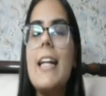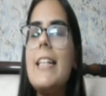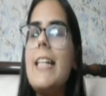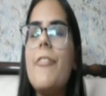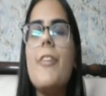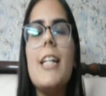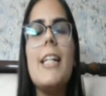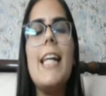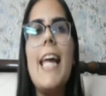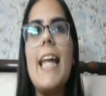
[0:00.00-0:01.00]

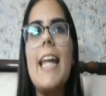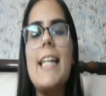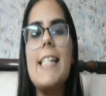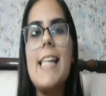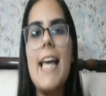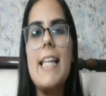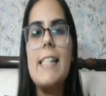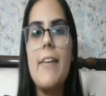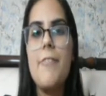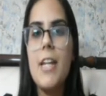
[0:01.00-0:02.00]
Definitely, N I C has
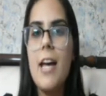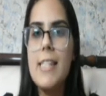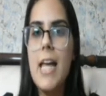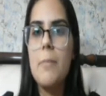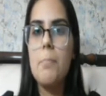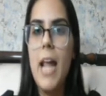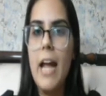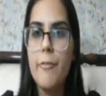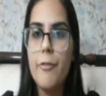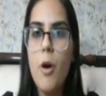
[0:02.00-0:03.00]
given us that
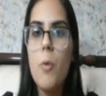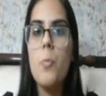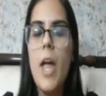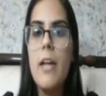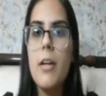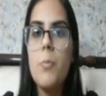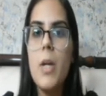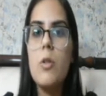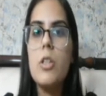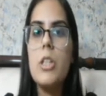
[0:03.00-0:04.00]
platform wherein
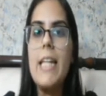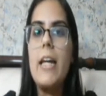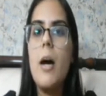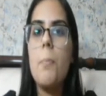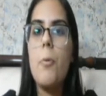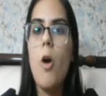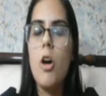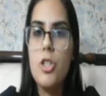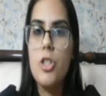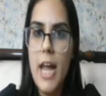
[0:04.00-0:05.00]
we could take a
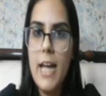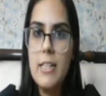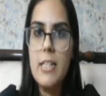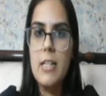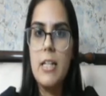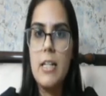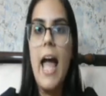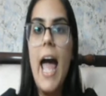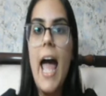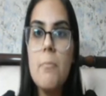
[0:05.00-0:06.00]
project
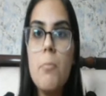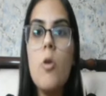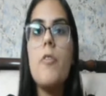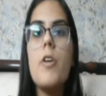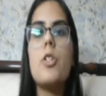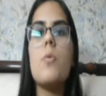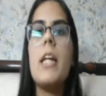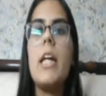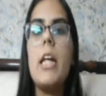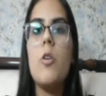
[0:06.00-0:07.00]
and move it to
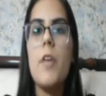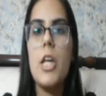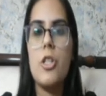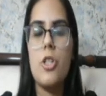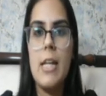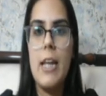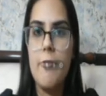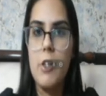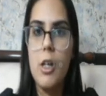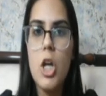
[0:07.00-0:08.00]
an innovation
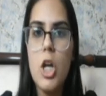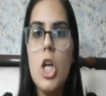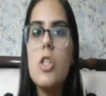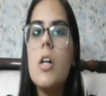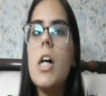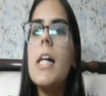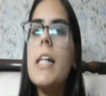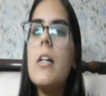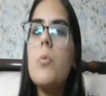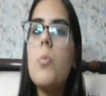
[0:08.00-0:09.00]
level. So
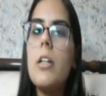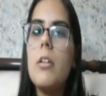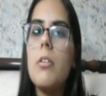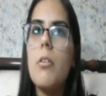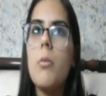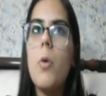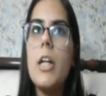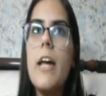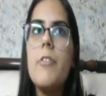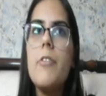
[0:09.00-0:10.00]
earlier, what
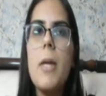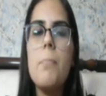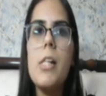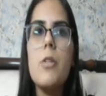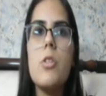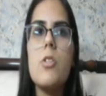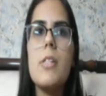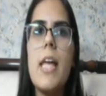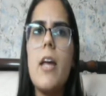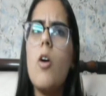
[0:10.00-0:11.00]
whatever people used to
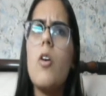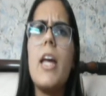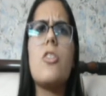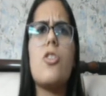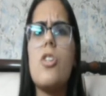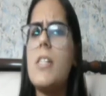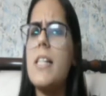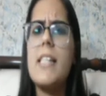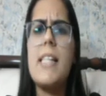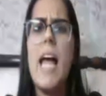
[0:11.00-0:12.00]
say, okay, it's just a
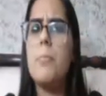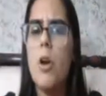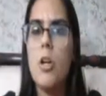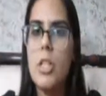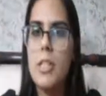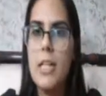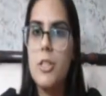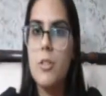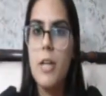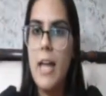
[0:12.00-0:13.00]
side project that
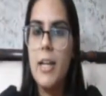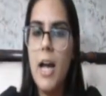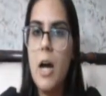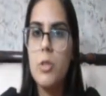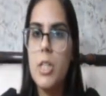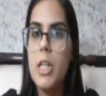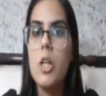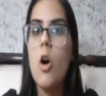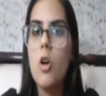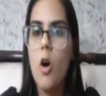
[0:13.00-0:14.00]
you're carrying out in
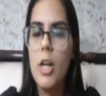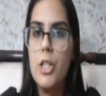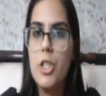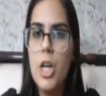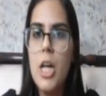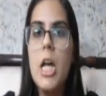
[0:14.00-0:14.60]
your college.